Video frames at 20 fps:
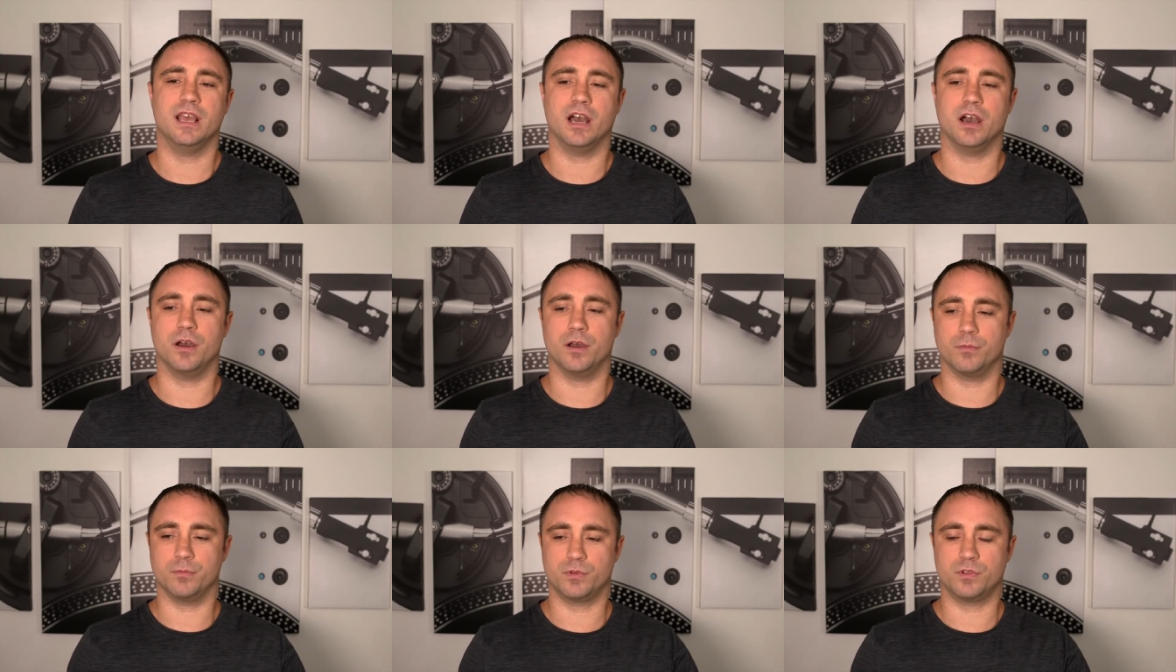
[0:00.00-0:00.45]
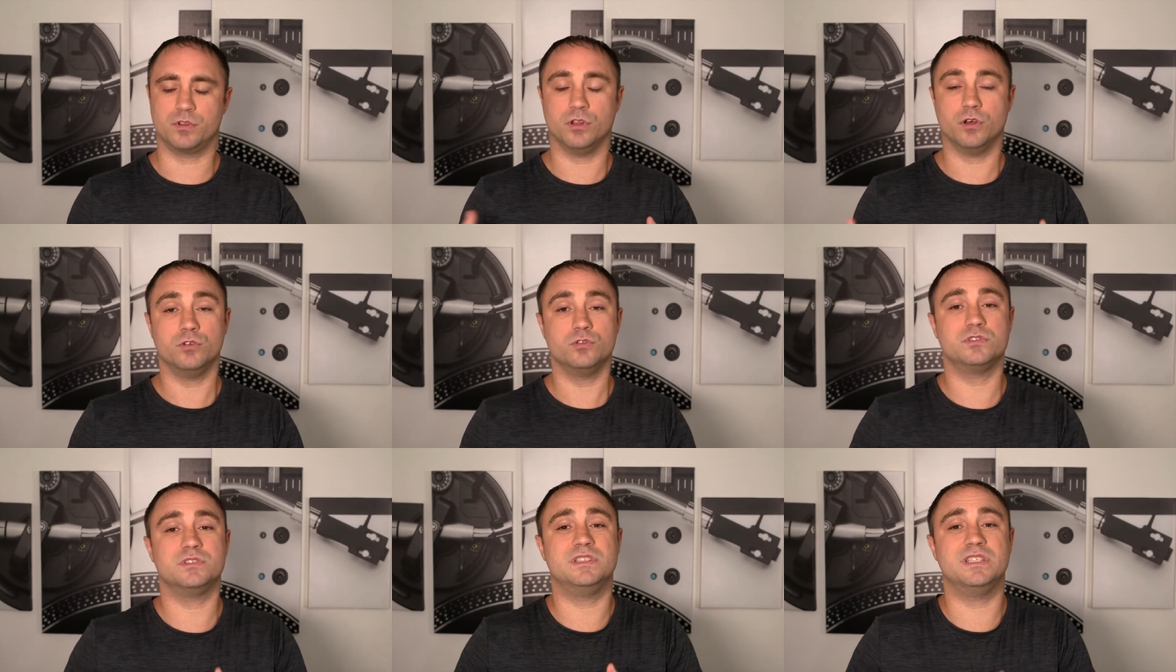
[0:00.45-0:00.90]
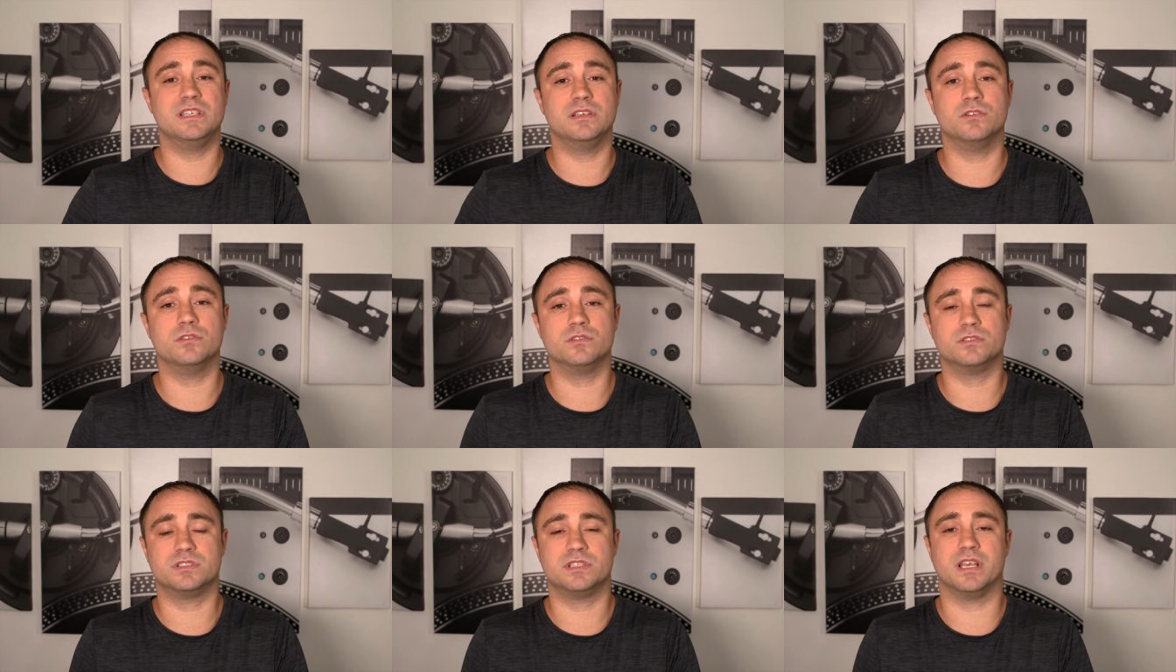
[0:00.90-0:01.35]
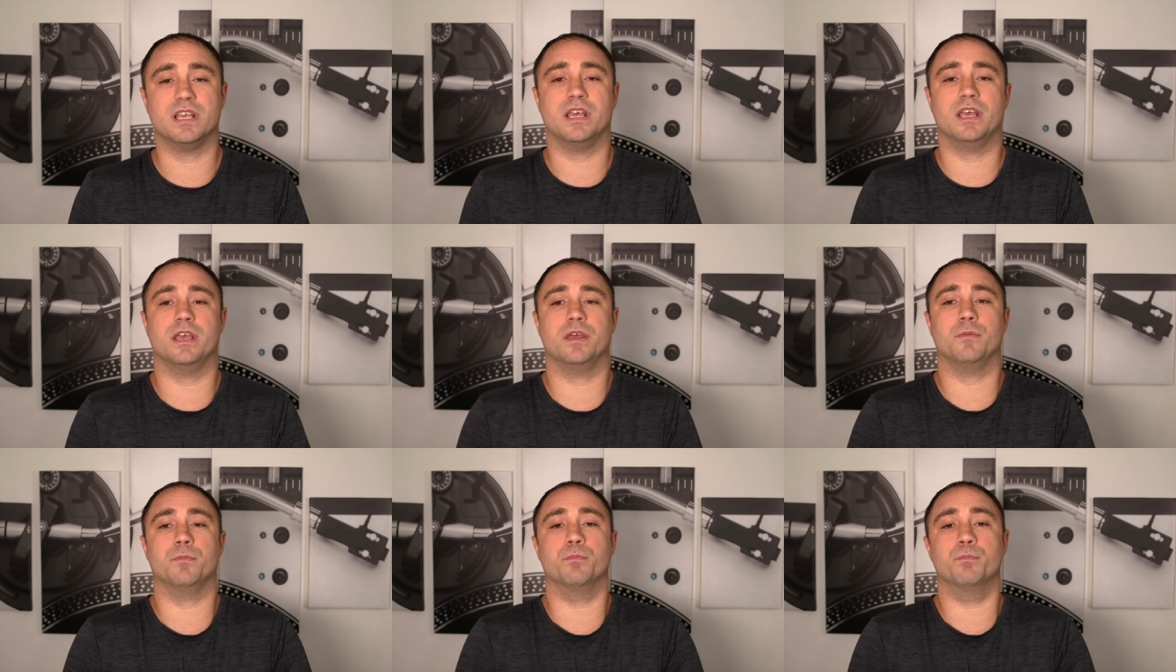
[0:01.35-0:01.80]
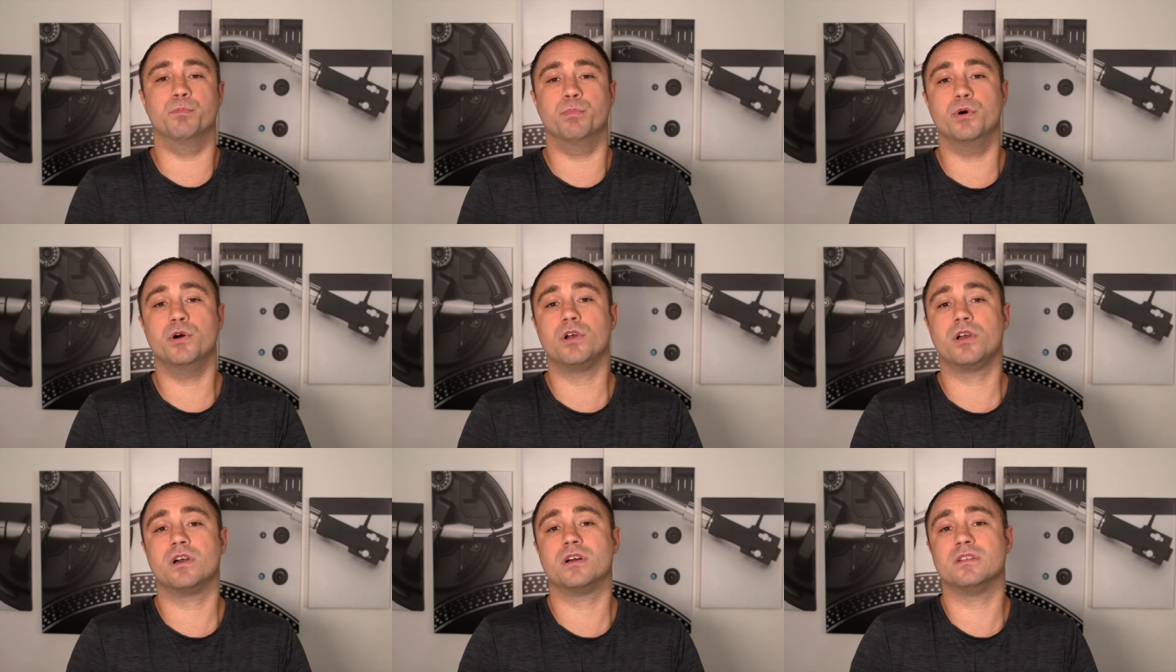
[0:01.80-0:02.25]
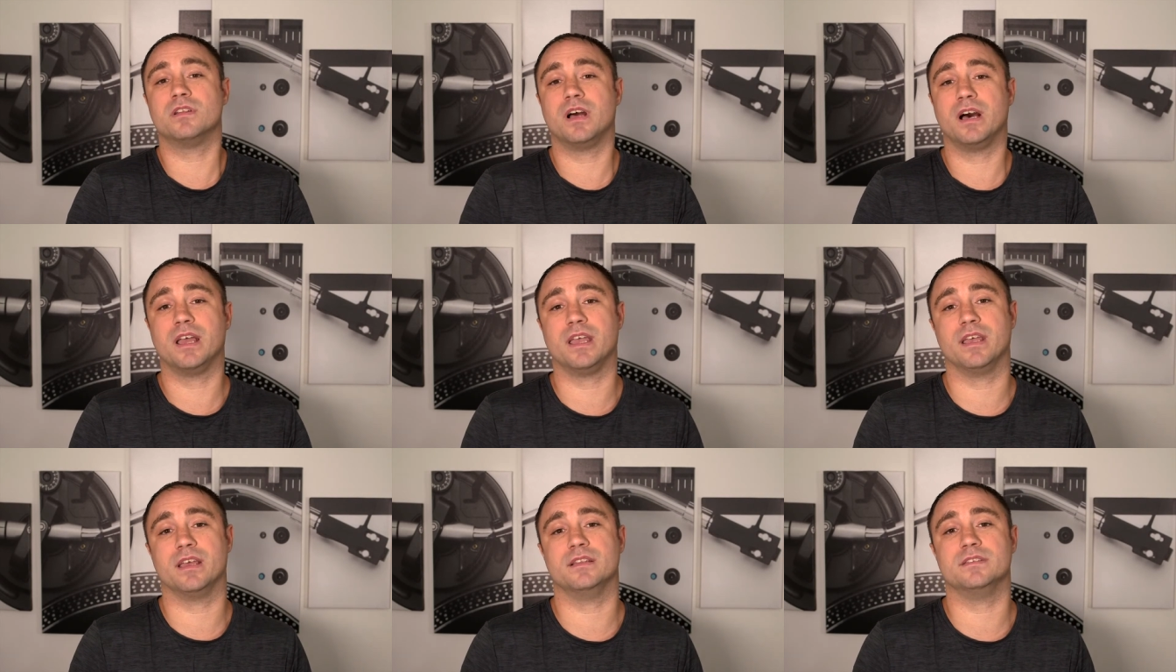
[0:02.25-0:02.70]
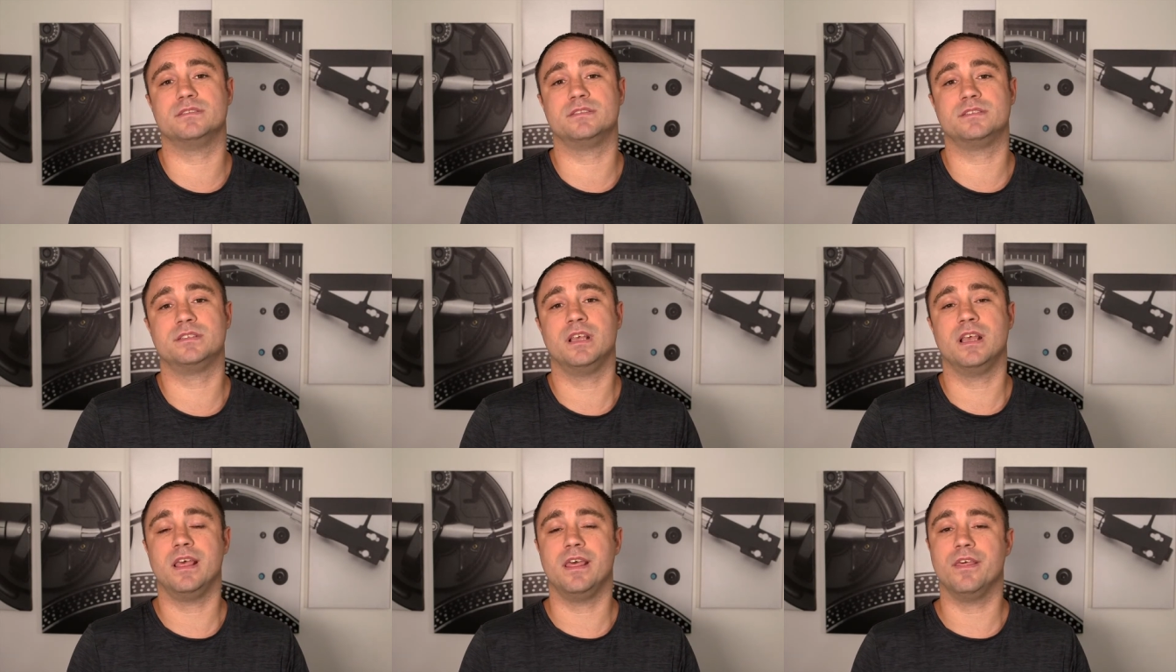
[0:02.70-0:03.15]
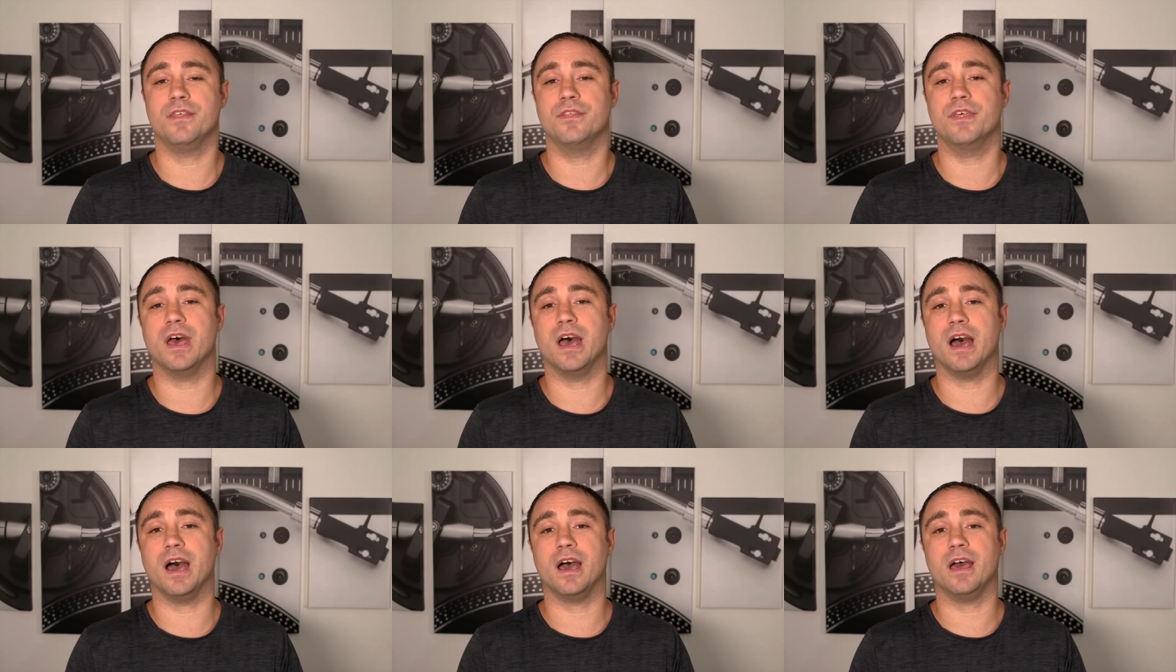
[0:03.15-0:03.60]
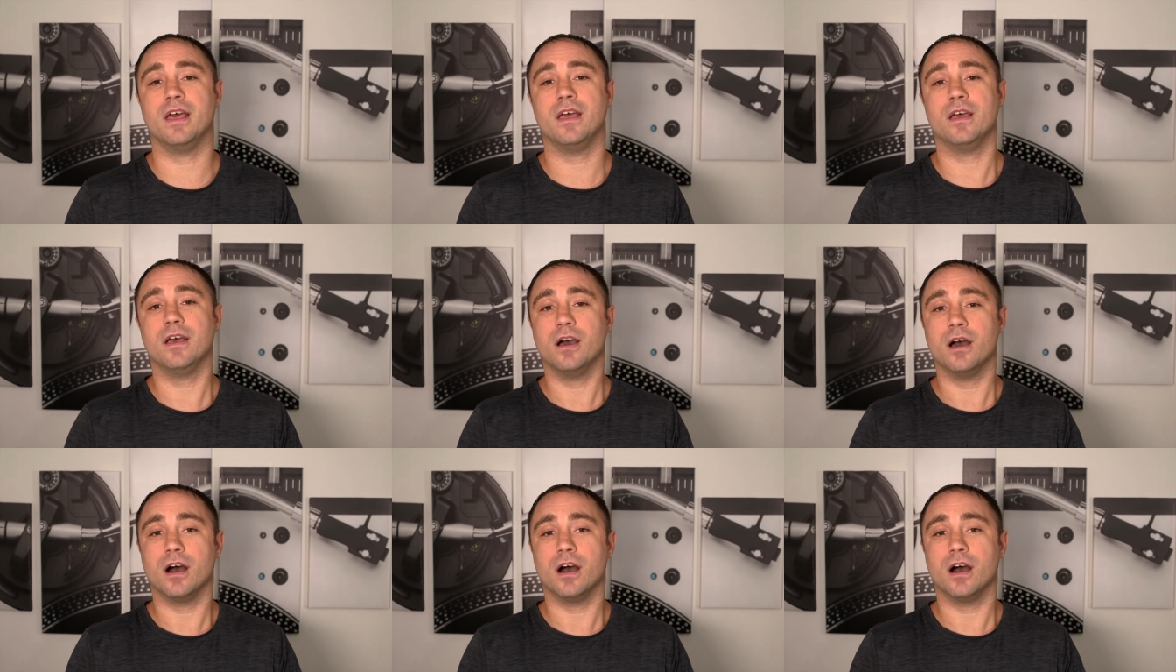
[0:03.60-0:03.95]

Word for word: um, close deals, and book clients that